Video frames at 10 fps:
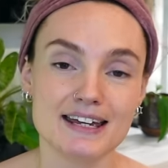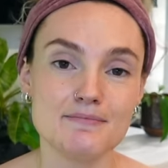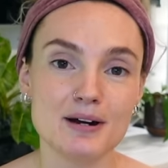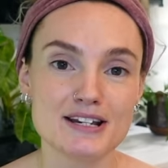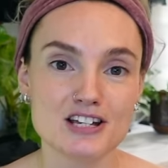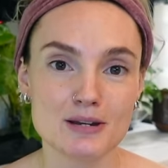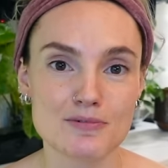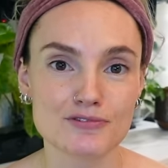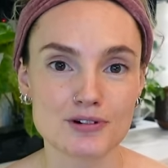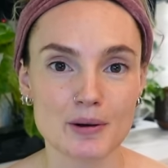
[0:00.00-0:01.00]
in my time
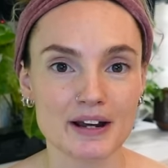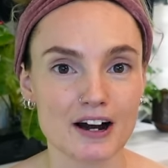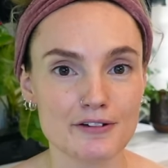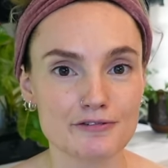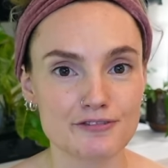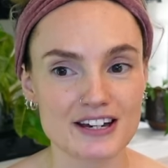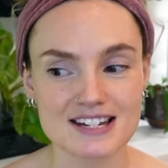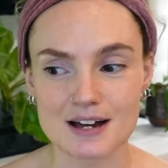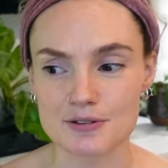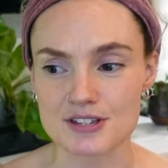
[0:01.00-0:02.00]
of growing, I've figured
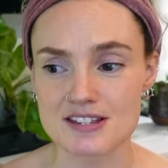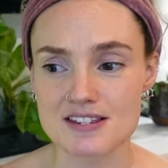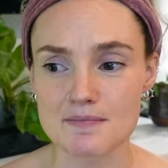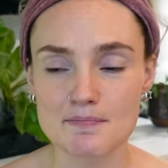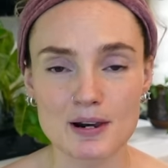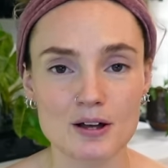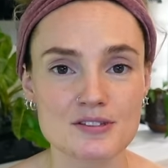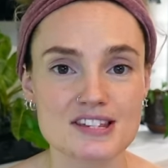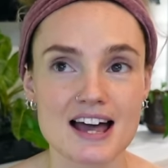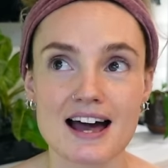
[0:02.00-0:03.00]
out that some
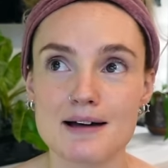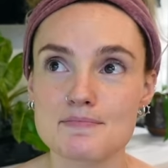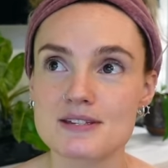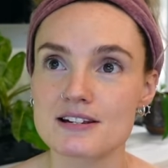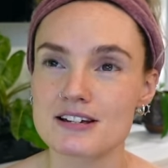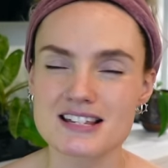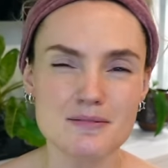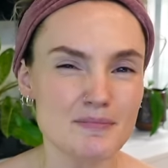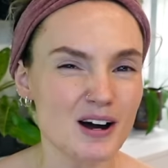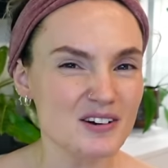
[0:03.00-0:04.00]
plants
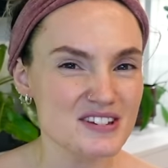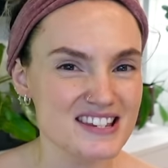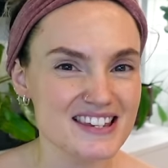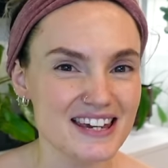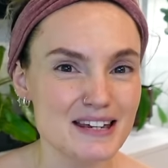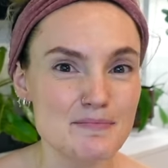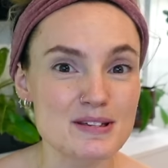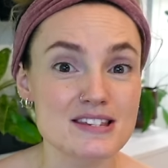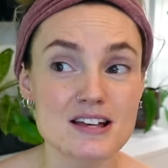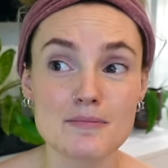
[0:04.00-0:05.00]
aren't as keen,
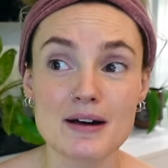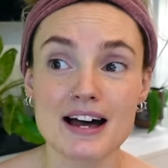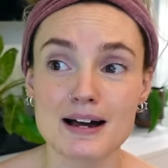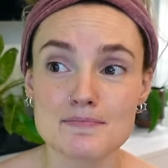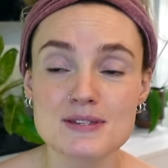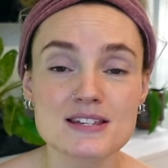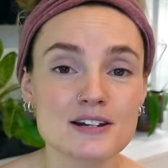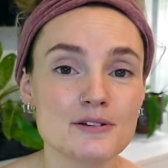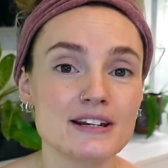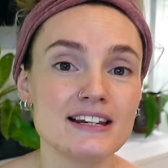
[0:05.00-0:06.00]
but some
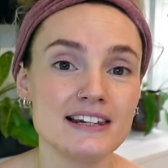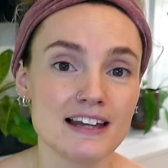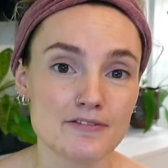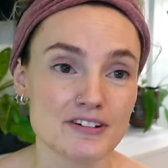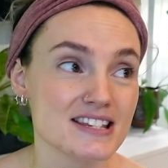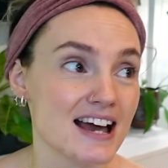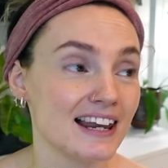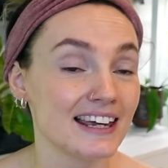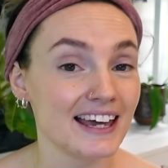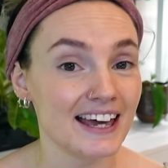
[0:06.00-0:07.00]
absolutely love it.
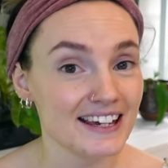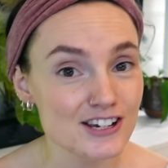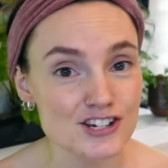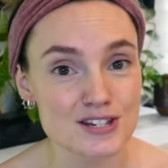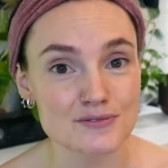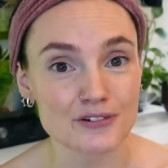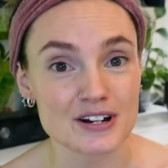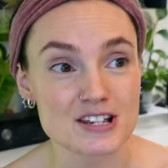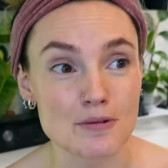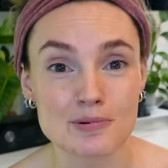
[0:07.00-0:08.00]
Alocasias, for
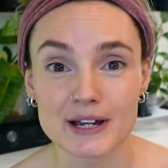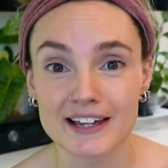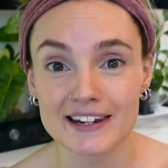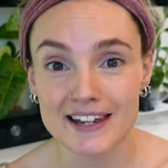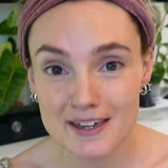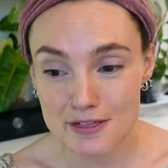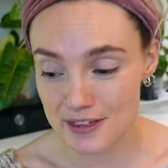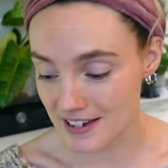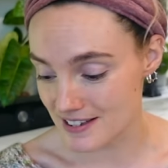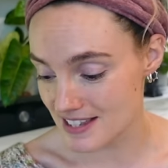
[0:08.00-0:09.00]
example,
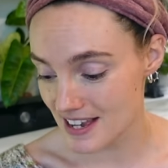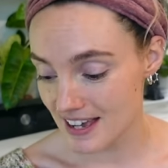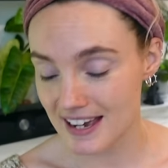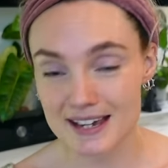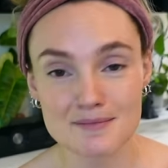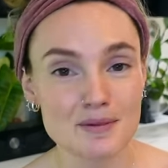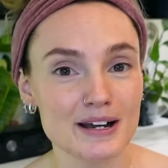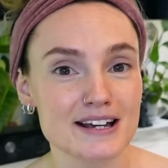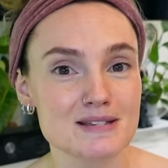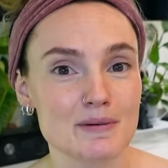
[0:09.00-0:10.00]
calatheas, in my
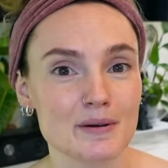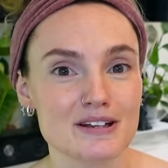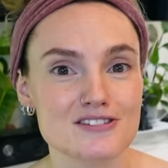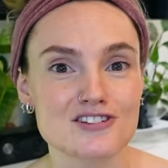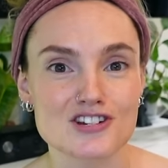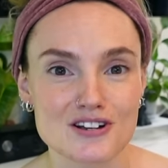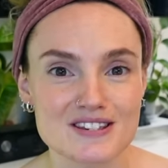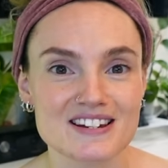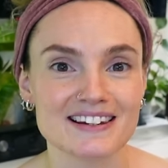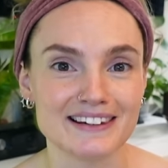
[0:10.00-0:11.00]
experience,
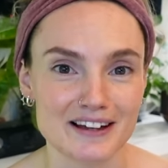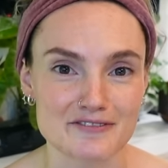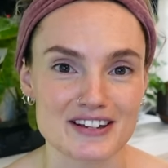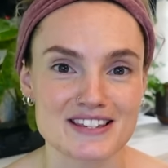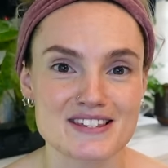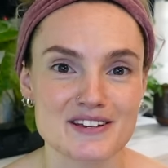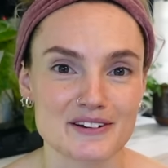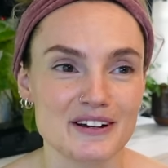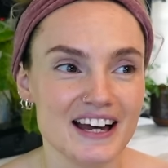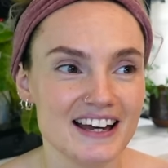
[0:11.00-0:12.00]
just love it.
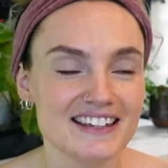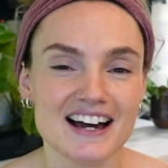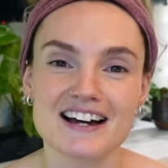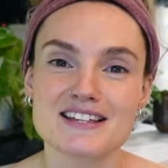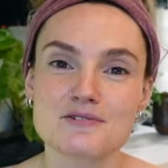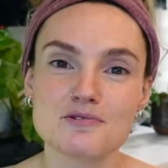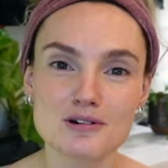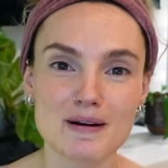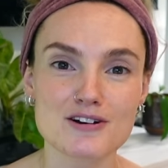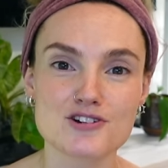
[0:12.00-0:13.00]
So yeah, it's all
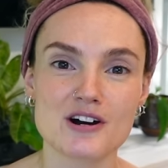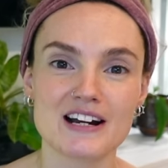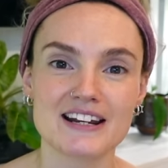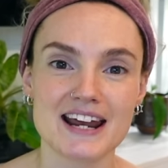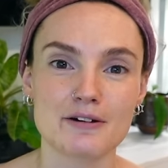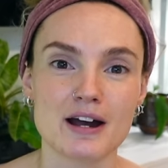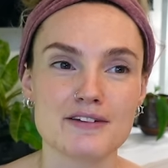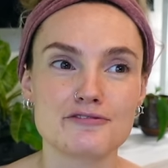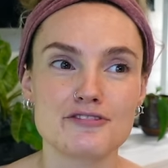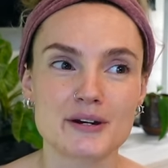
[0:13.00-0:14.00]
about trial and error
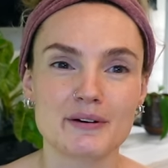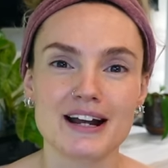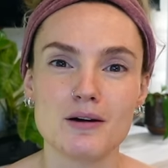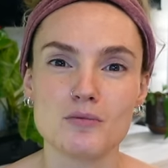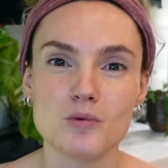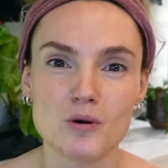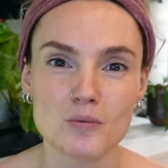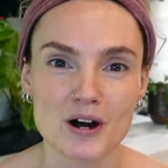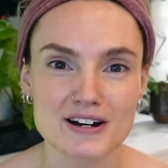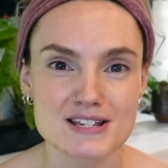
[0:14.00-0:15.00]
and figuring out what
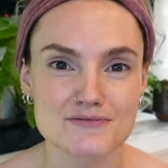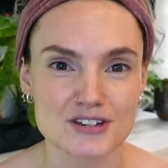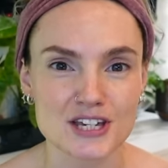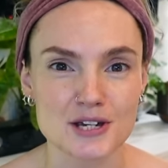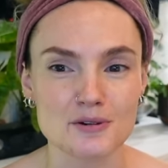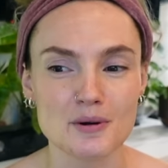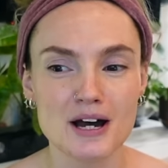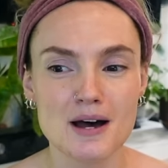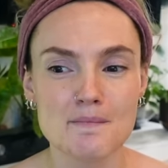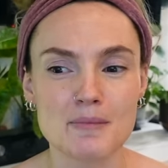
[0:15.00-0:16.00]
works for you,
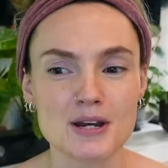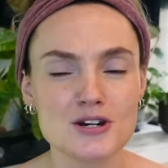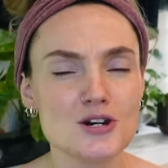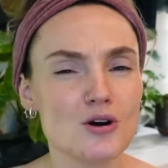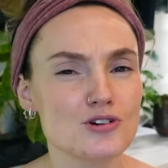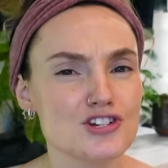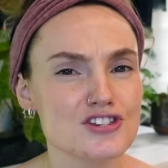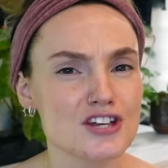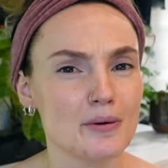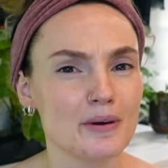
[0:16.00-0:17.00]
but not
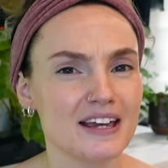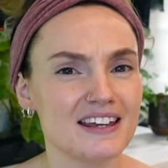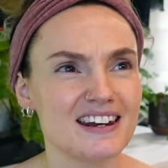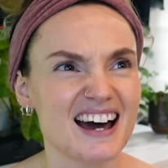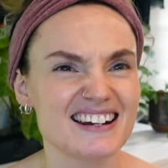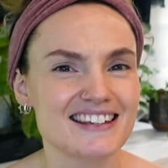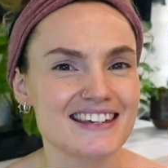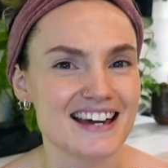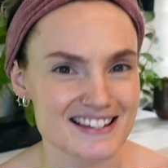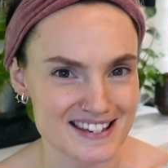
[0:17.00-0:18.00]
just going in and
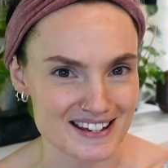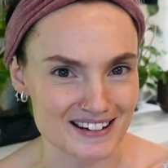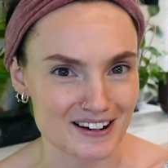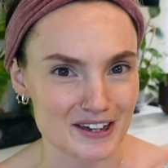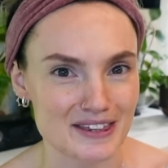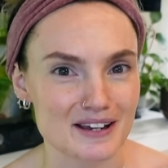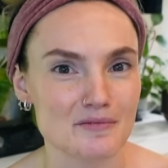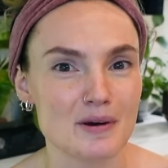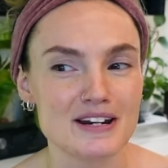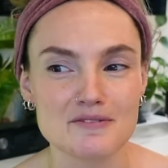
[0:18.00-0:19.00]
guessing. I
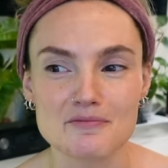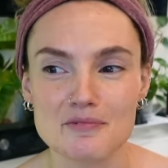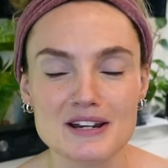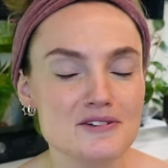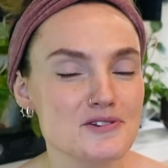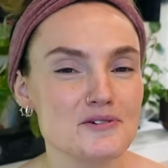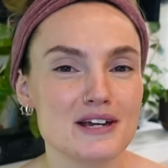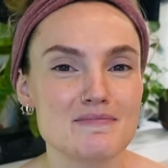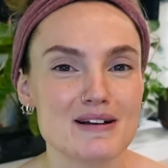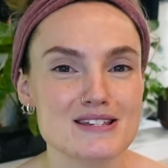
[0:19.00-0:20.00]
think when you're
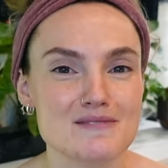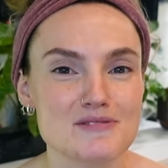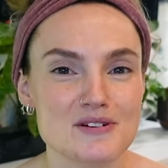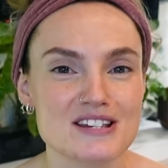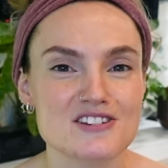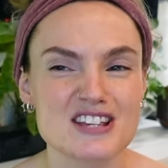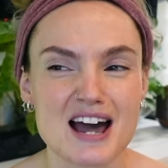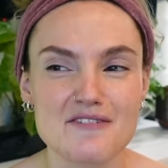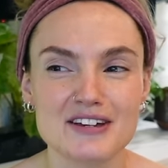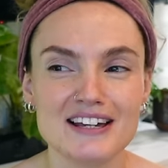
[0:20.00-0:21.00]
talking about substrates, just
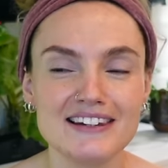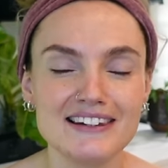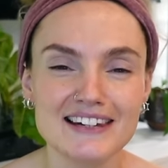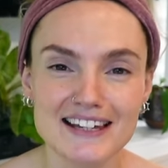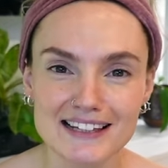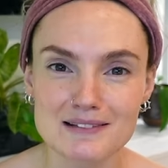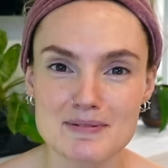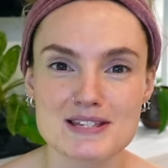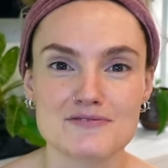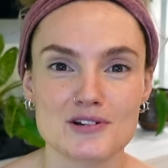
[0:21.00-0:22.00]
having a little
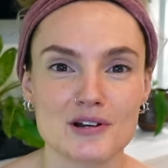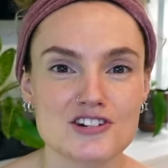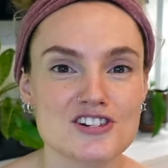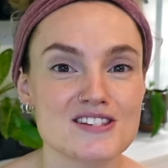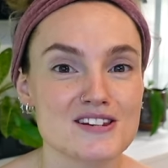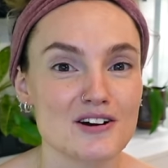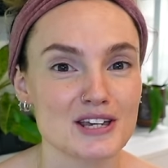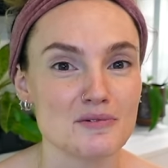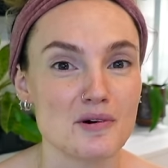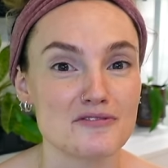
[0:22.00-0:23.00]
bit of knowledge to start
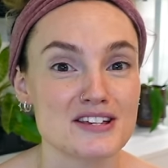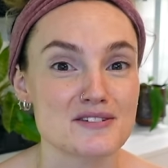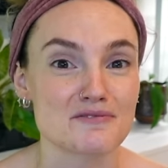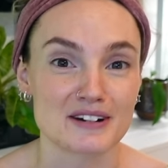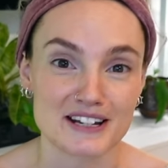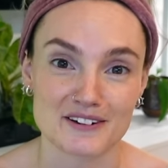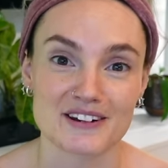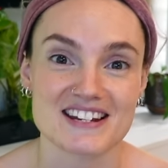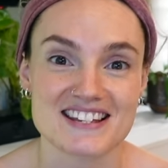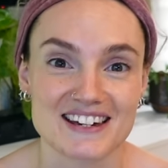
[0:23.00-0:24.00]
you off is a really good
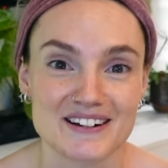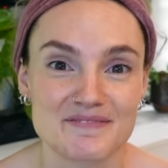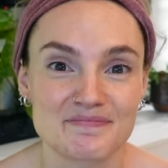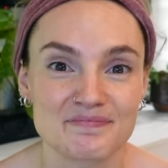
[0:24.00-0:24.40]
idea.